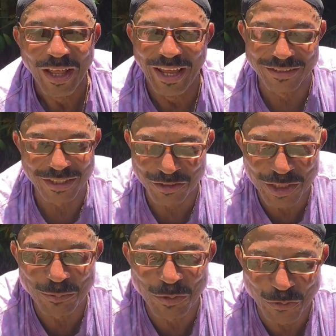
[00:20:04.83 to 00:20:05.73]
As I
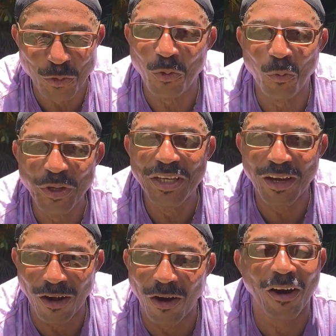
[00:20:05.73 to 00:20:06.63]
said before,
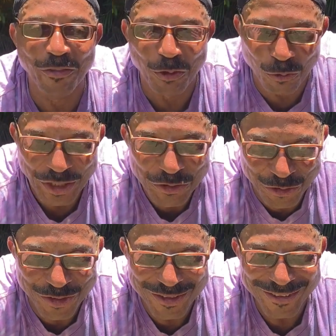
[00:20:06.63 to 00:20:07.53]
we are the
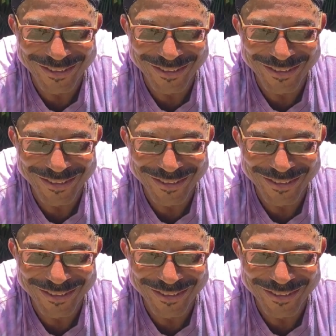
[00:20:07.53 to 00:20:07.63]
race.